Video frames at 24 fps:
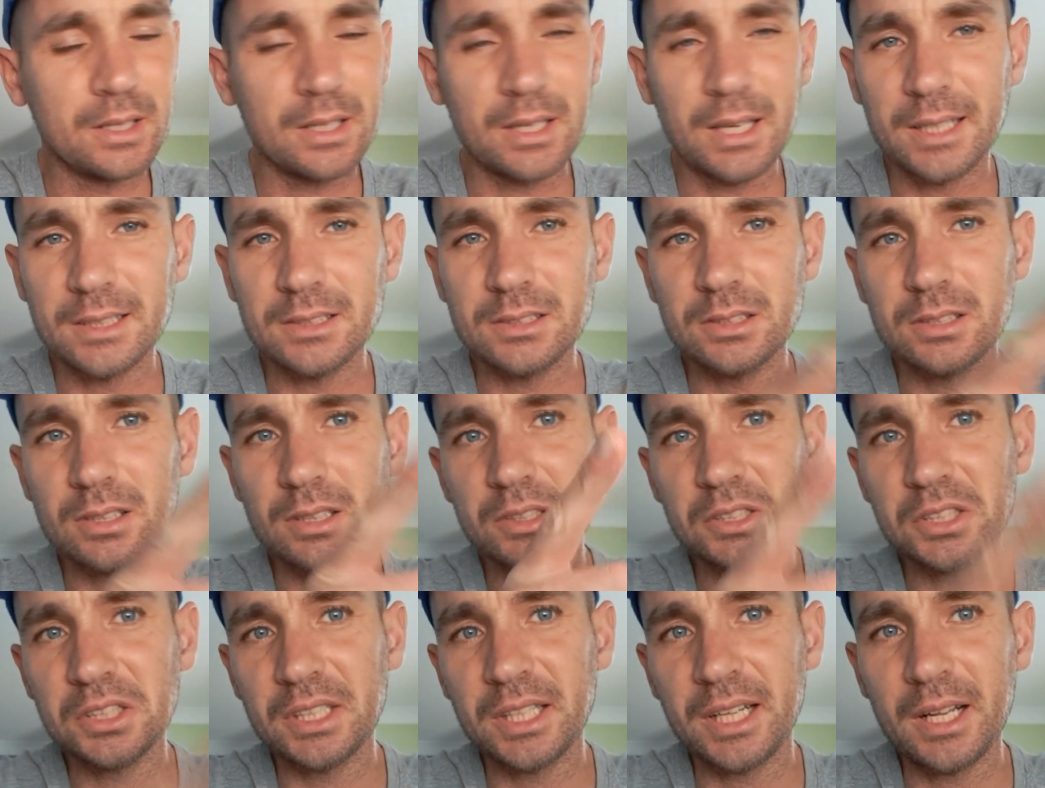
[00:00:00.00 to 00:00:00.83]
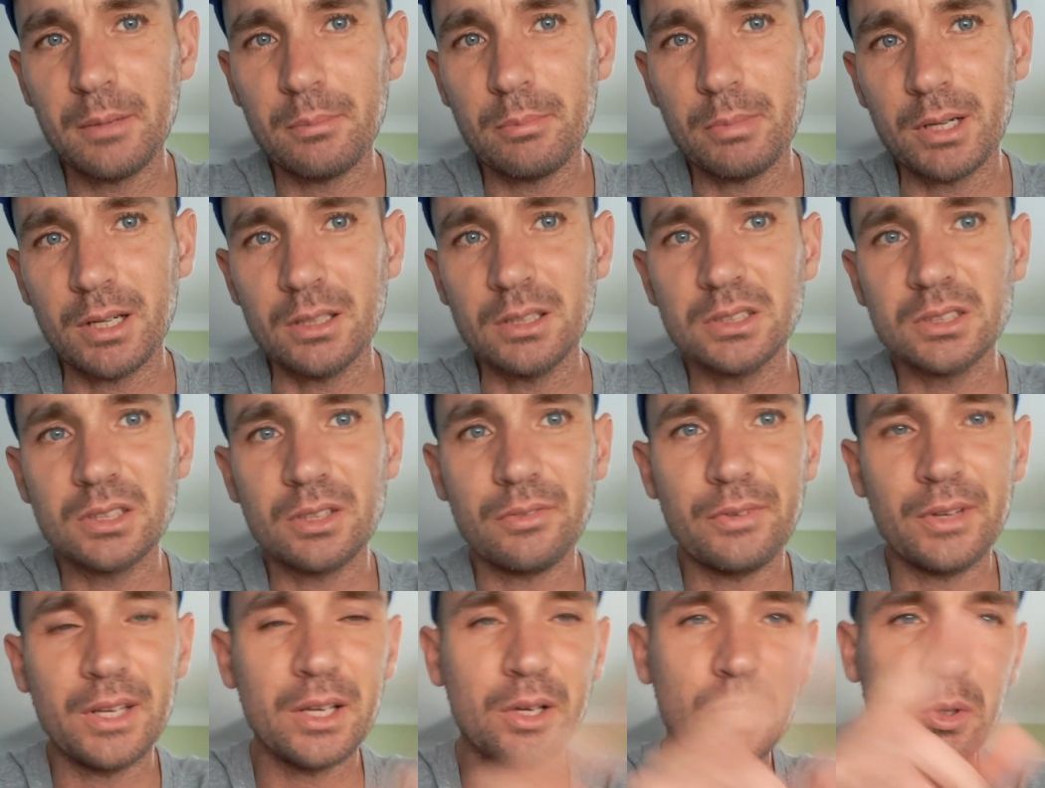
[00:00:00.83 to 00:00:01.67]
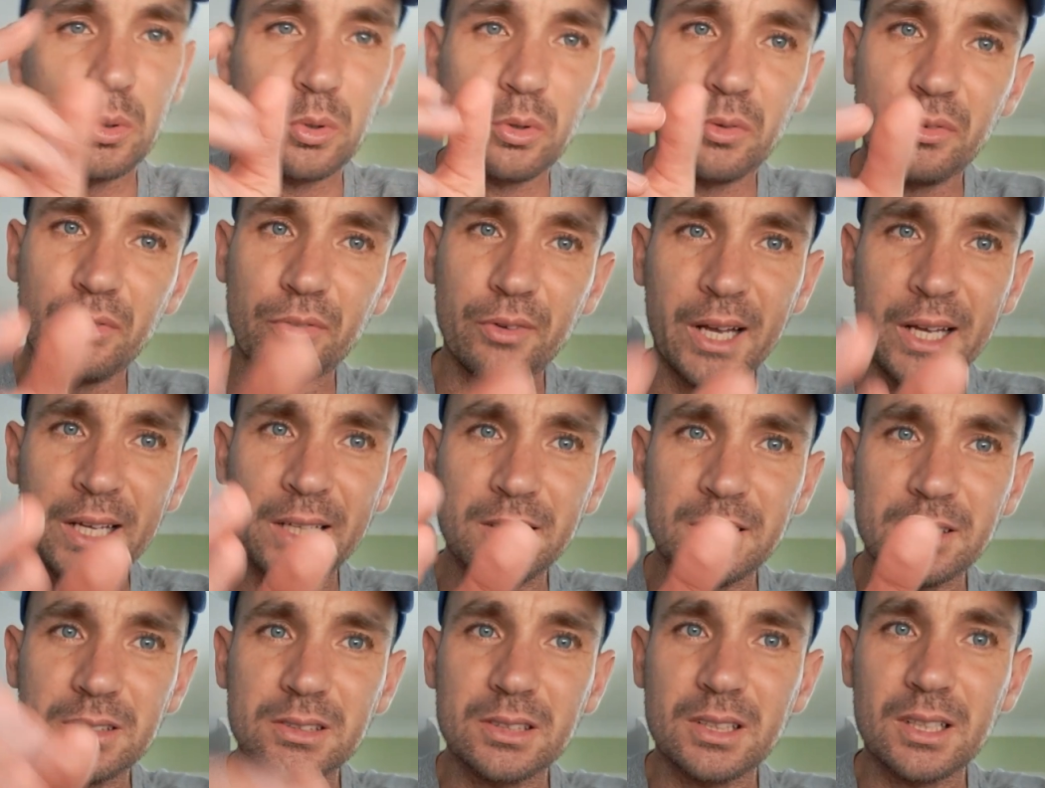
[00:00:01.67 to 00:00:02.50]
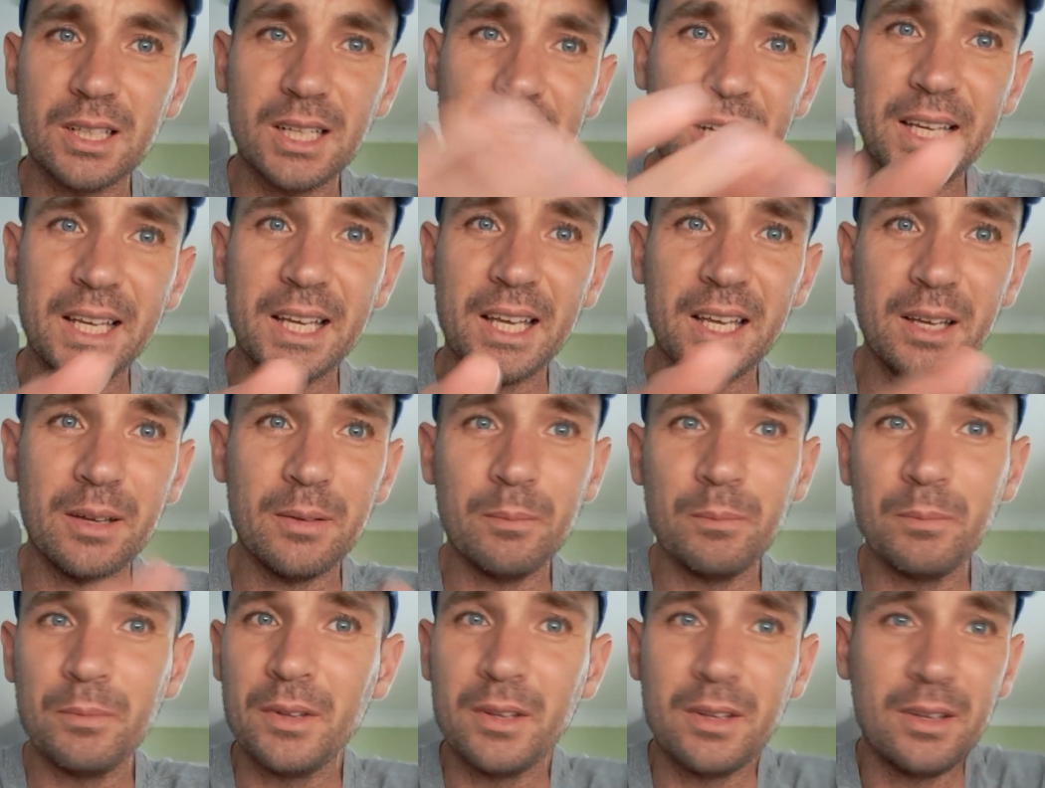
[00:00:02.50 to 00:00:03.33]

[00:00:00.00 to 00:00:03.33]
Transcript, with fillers: next to the share button is a thing called thanks. Click it.